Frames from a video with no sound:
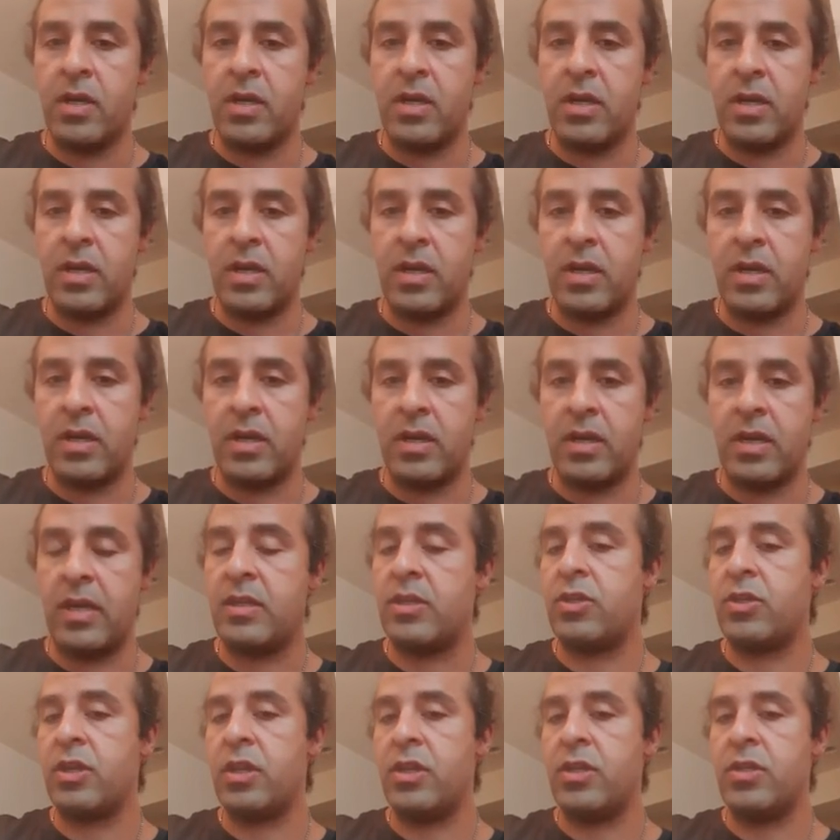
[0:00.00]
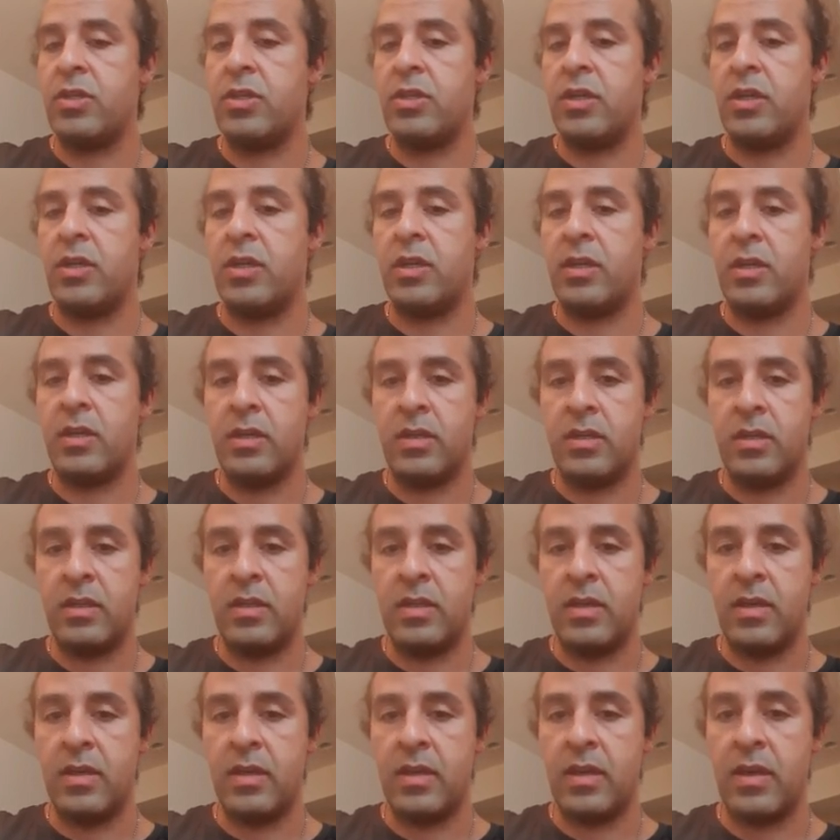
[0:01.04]
exchanging
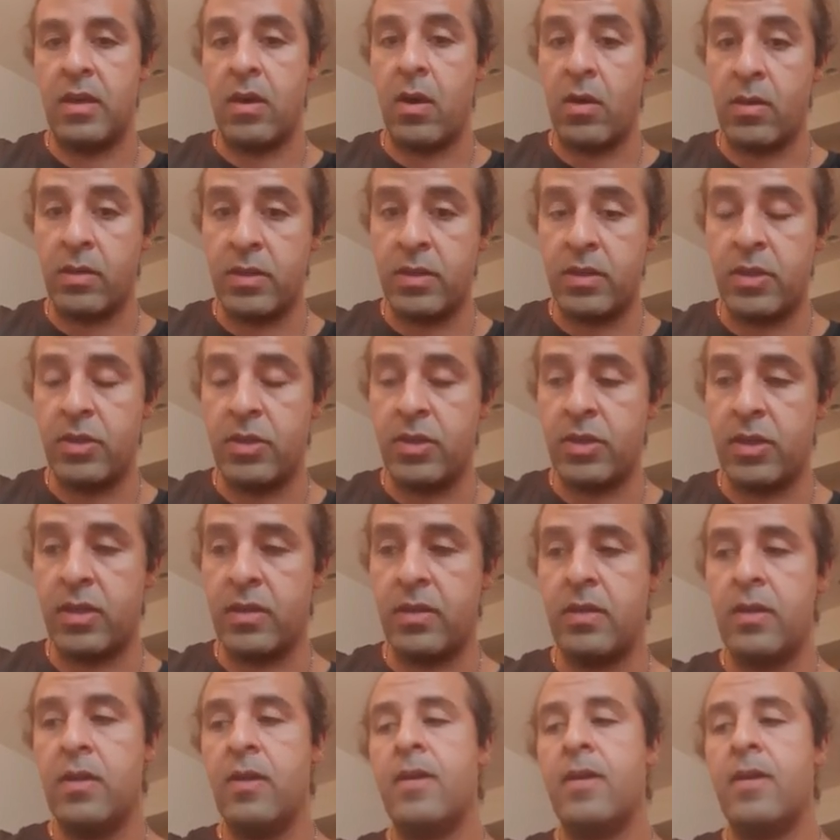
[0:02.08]
the oxygen.